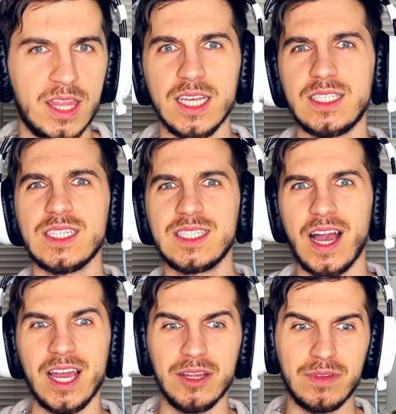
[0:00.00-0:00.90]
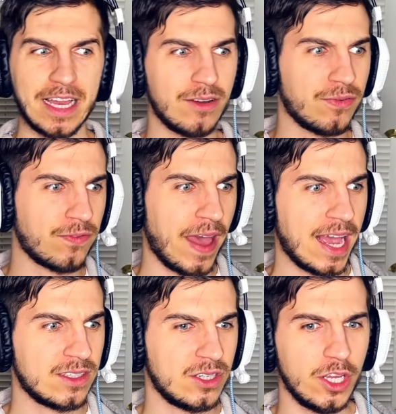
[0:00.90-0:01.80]
this is kind of like a
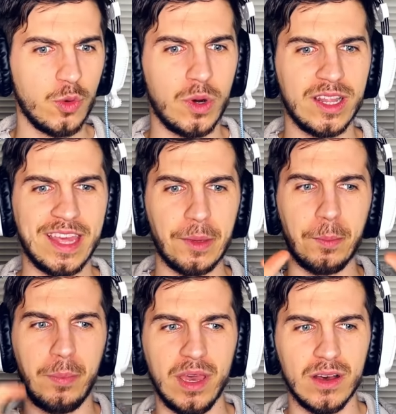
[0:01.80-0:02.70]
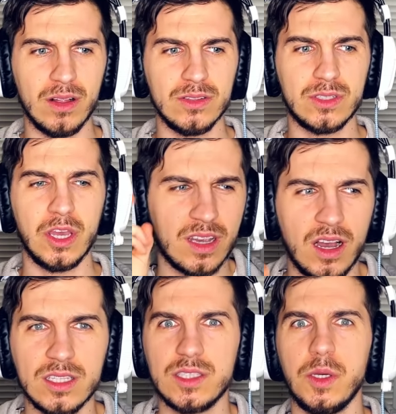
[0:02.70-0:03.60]
factory where they build
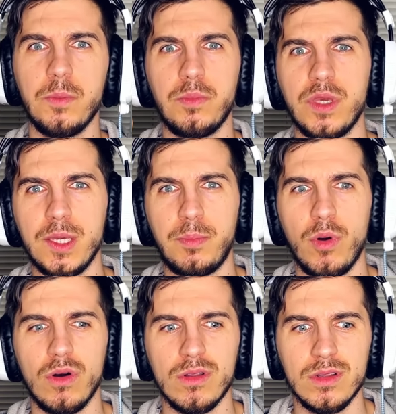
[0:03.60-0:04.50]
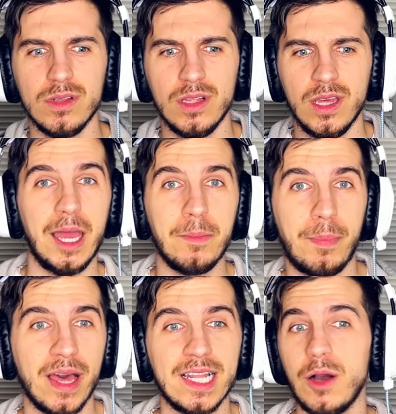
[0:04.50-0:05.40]
custom people.
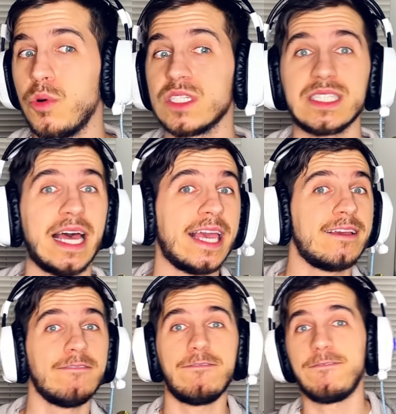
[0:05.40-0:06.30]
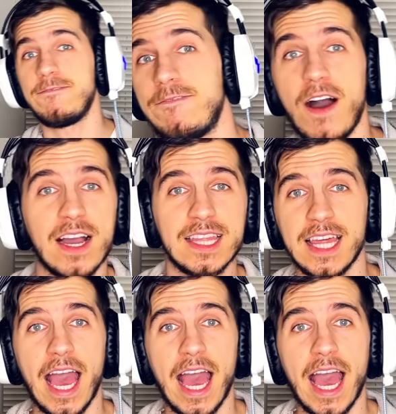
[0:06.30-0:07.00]
And Bella was like, fuck